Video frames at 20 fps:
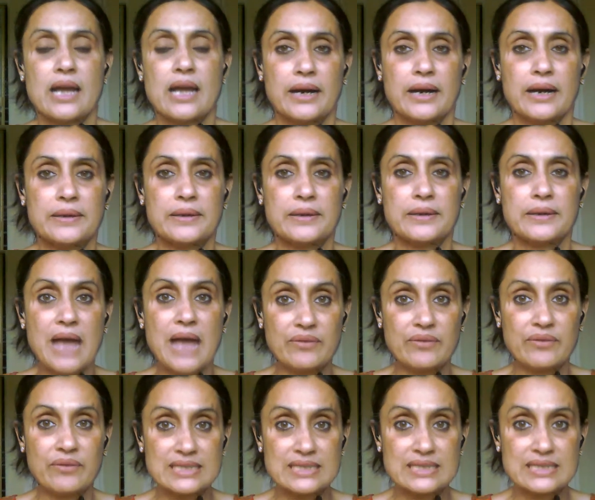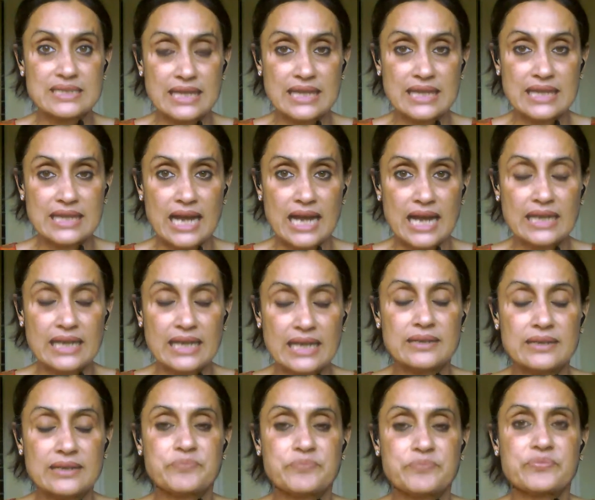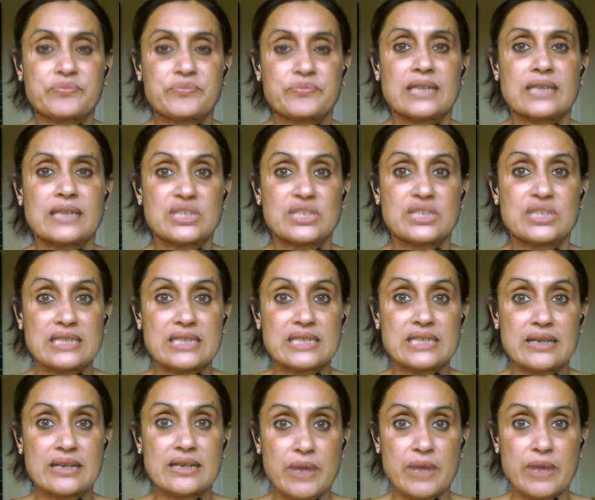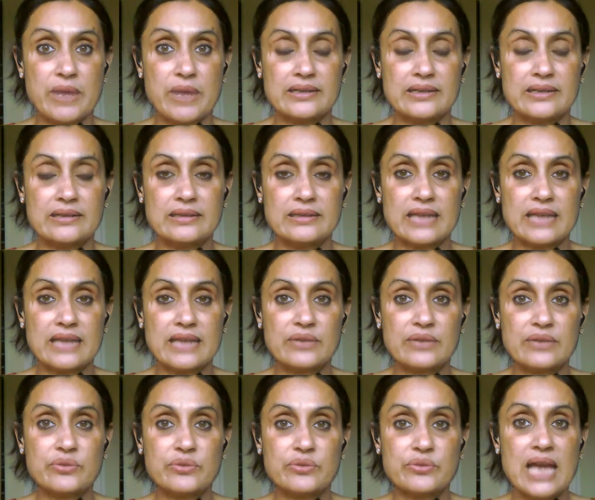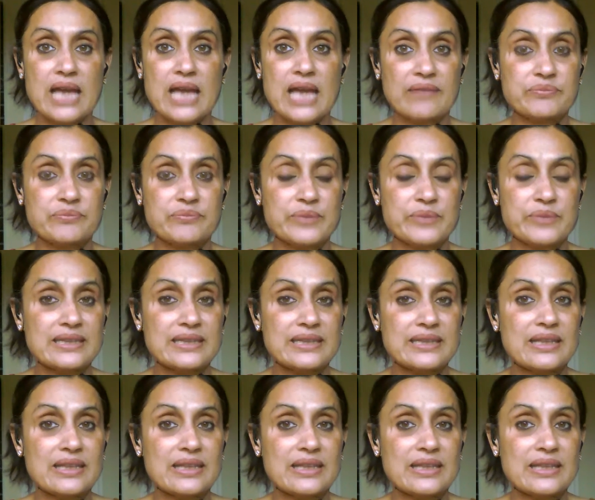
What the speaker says: Having said that, just a reminder that we have been